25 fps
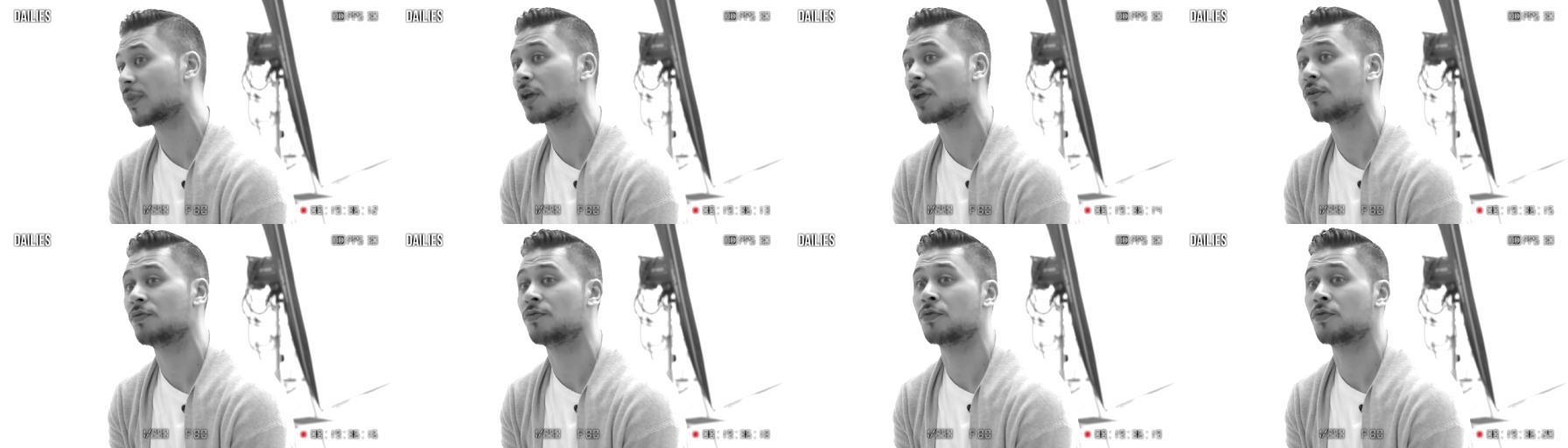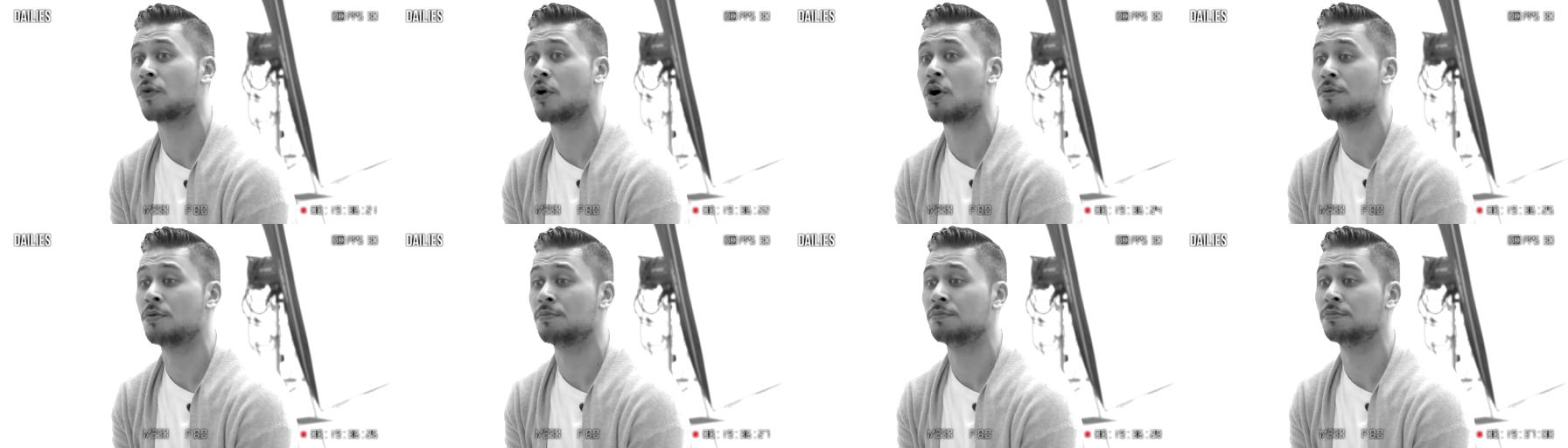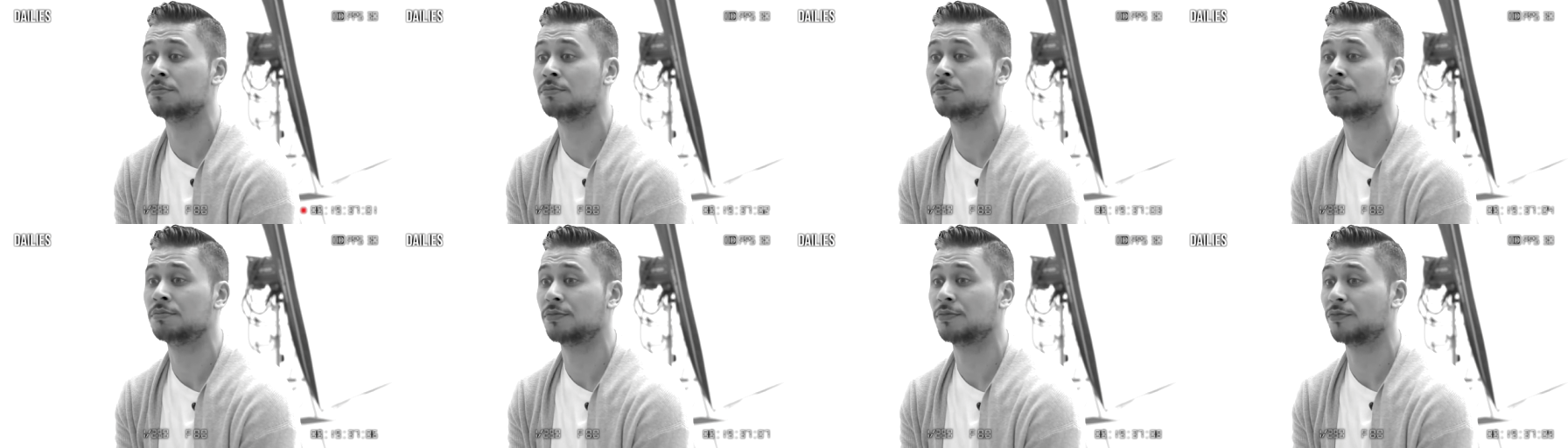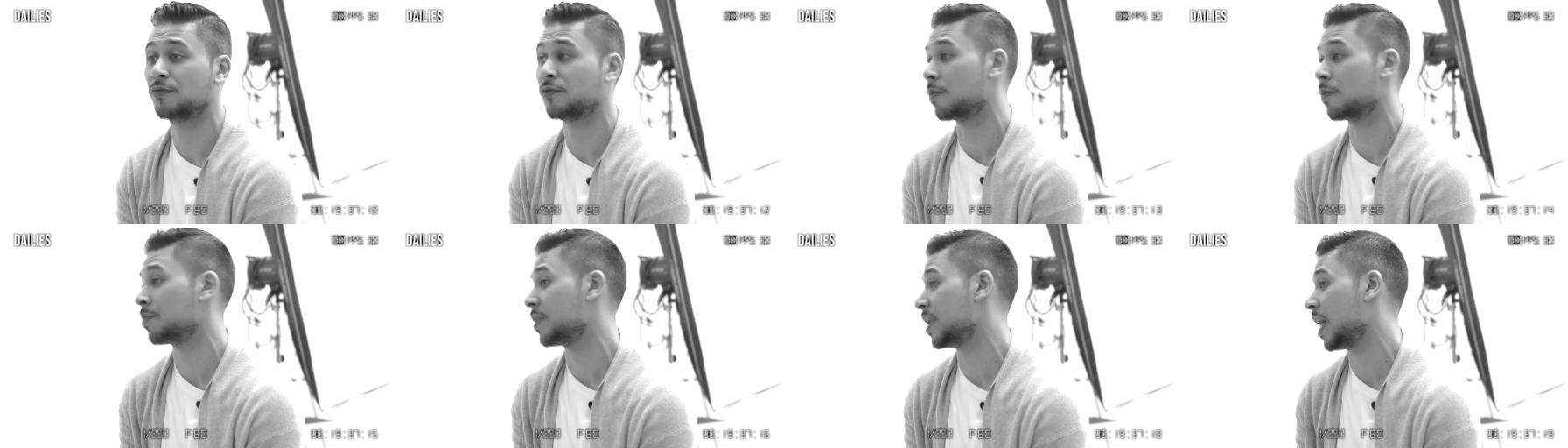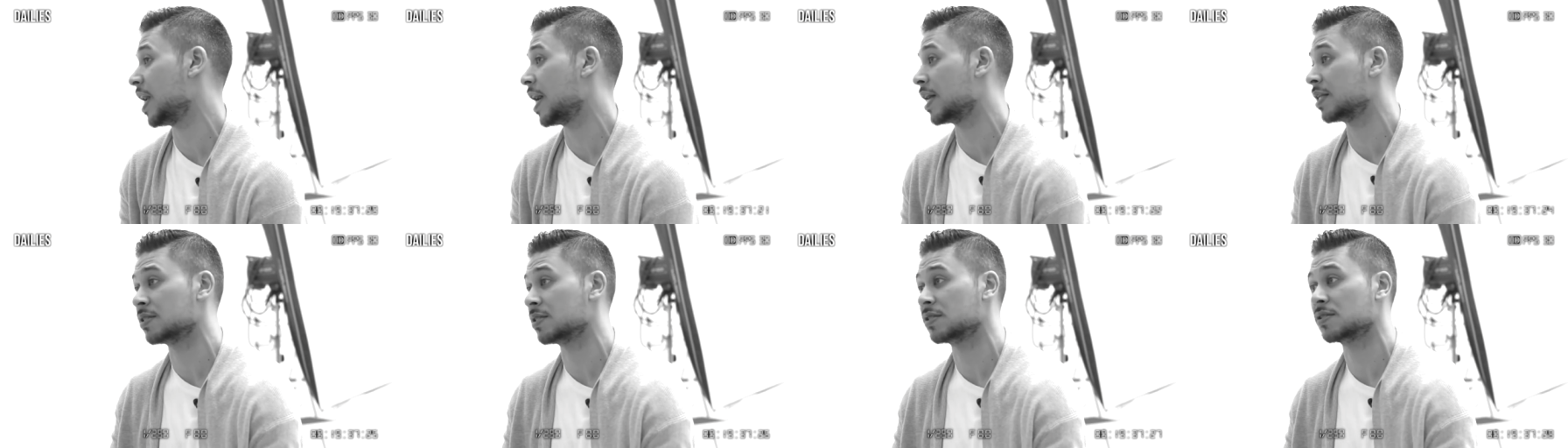from, from the
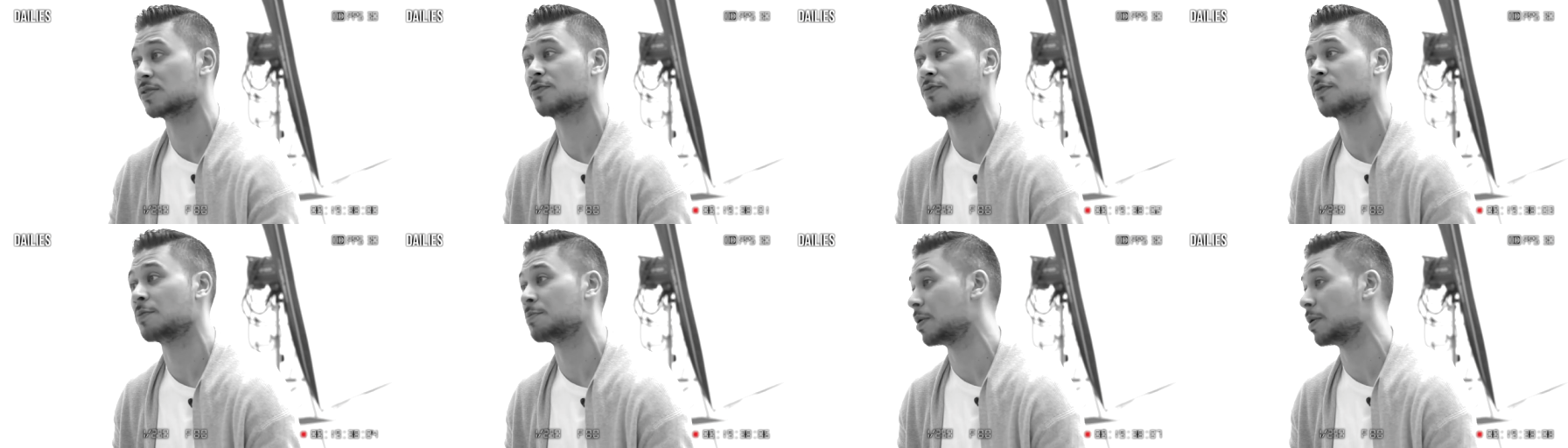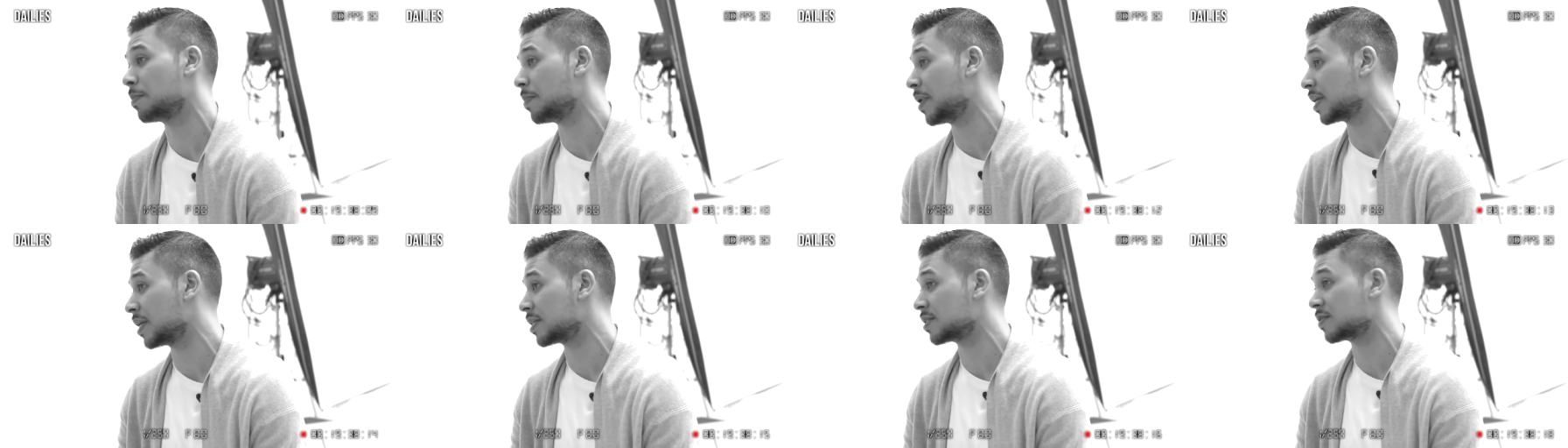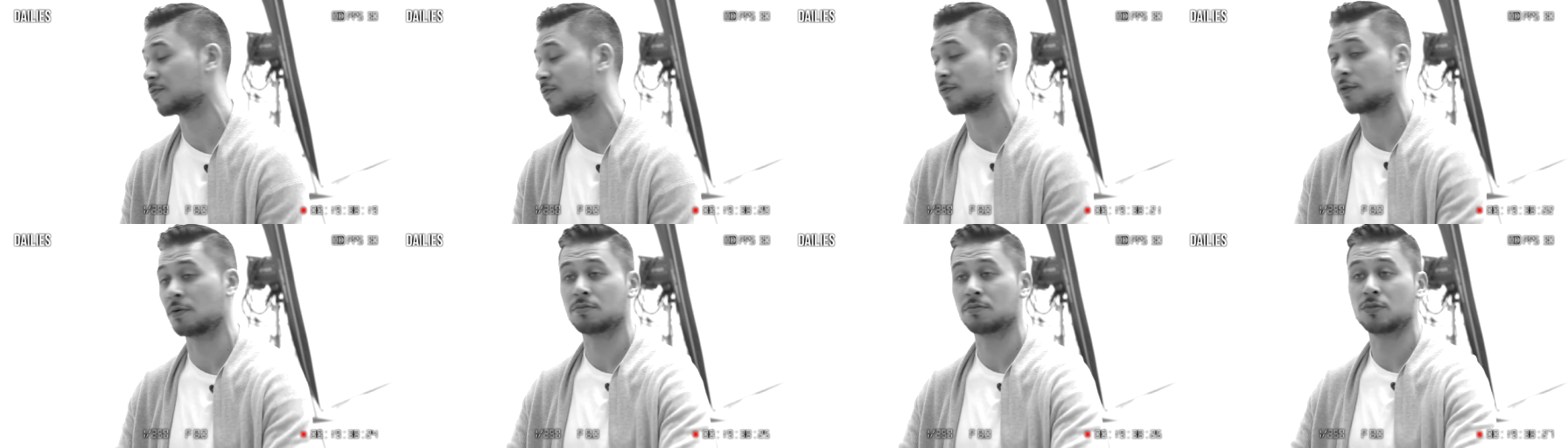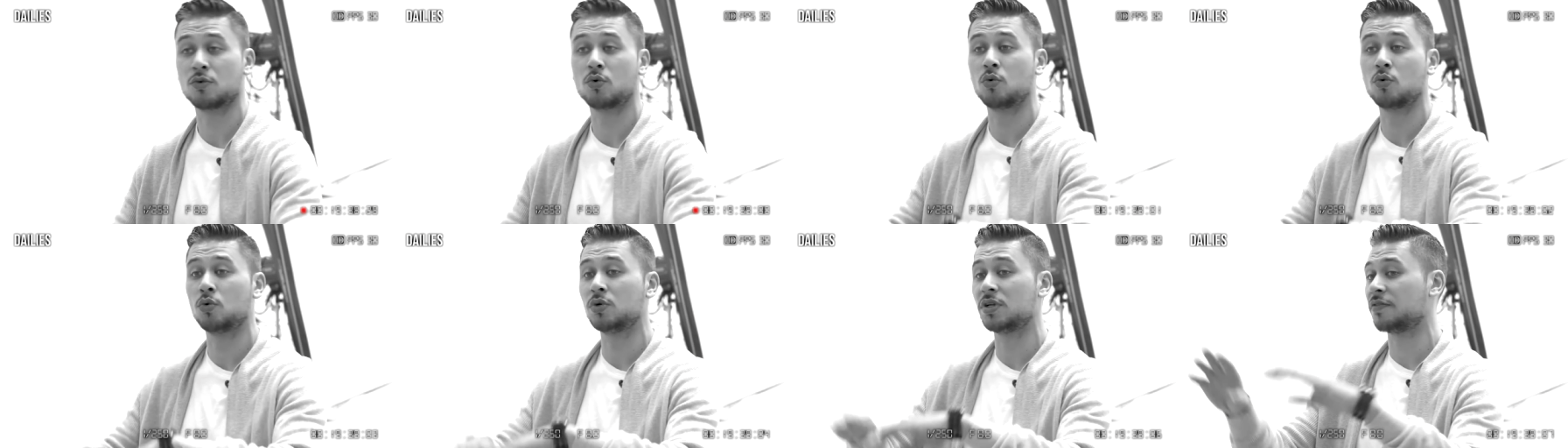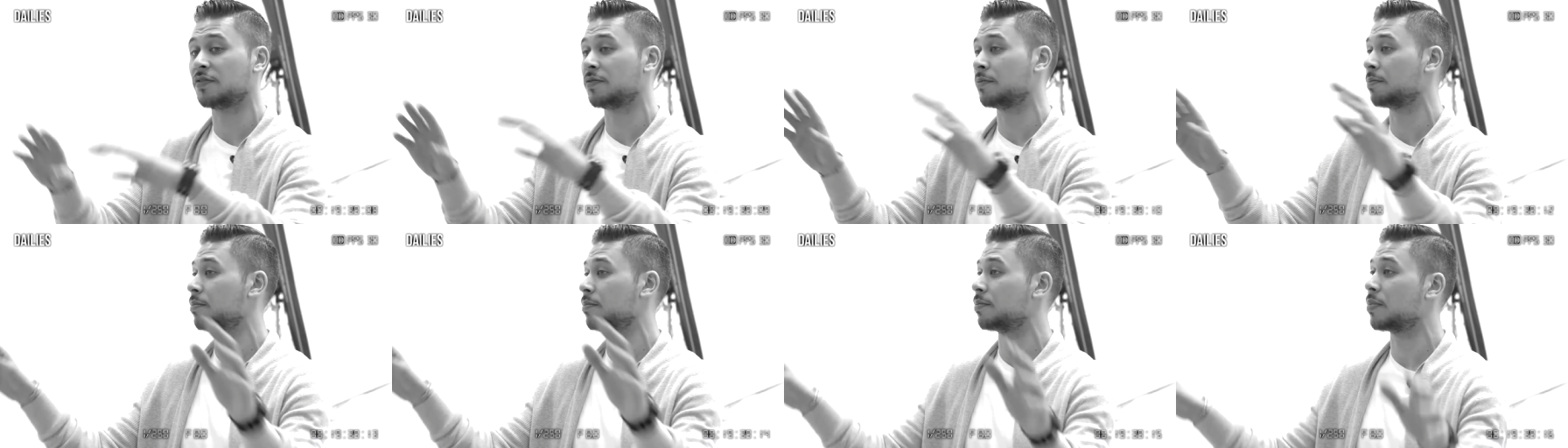ends, from the bits, from all
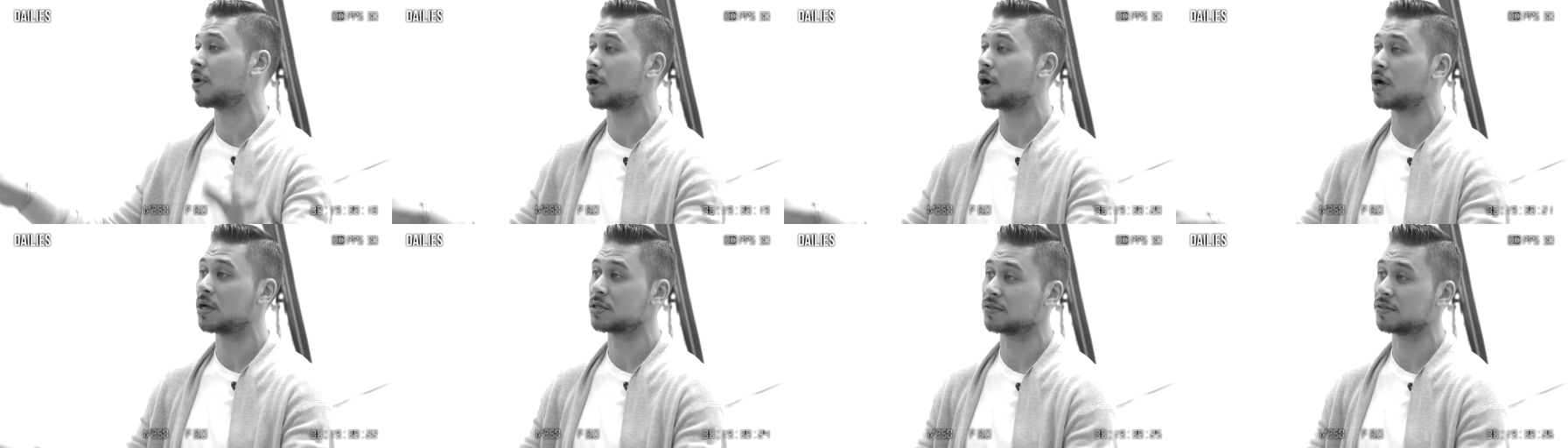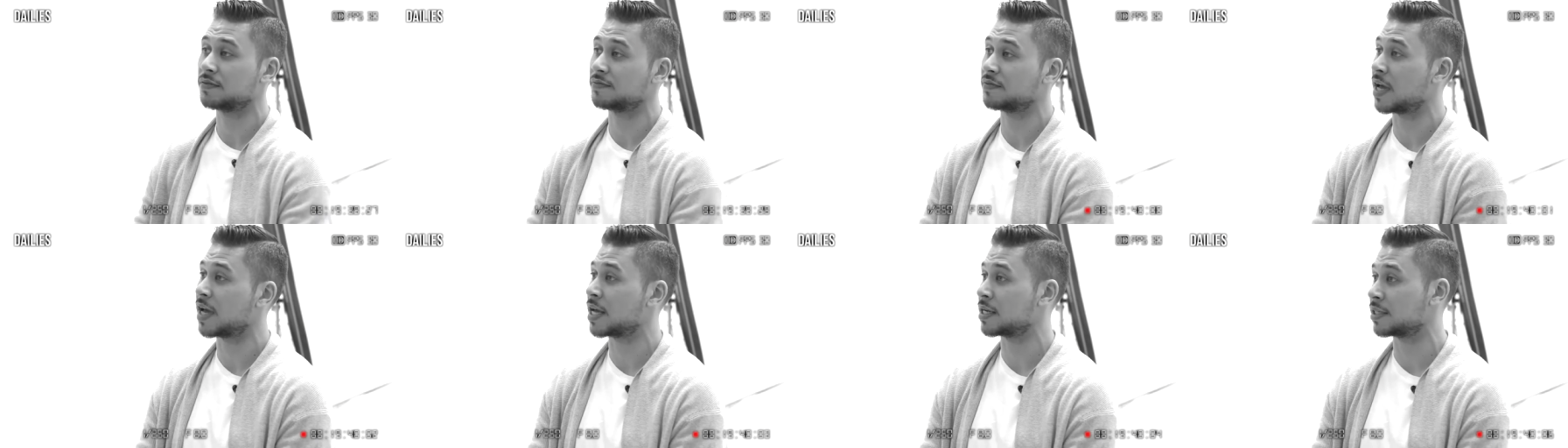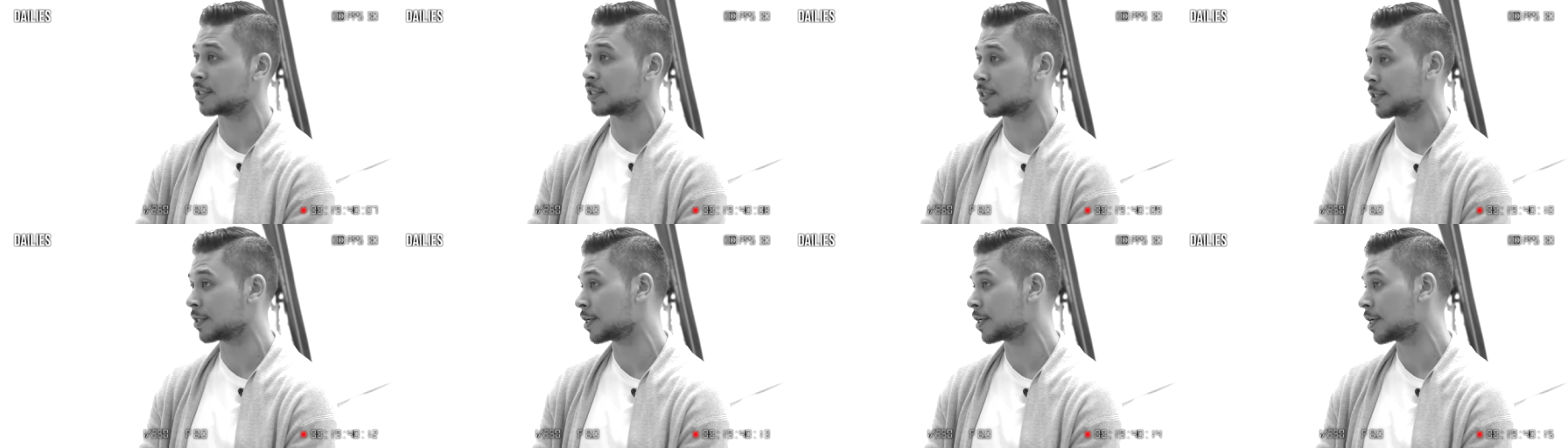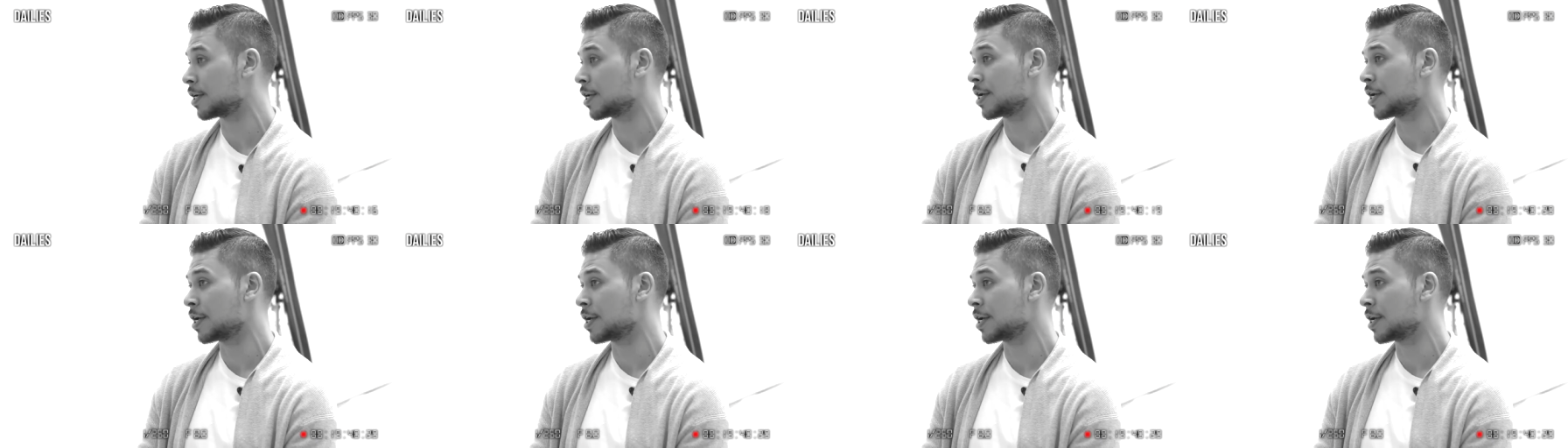different parts of London,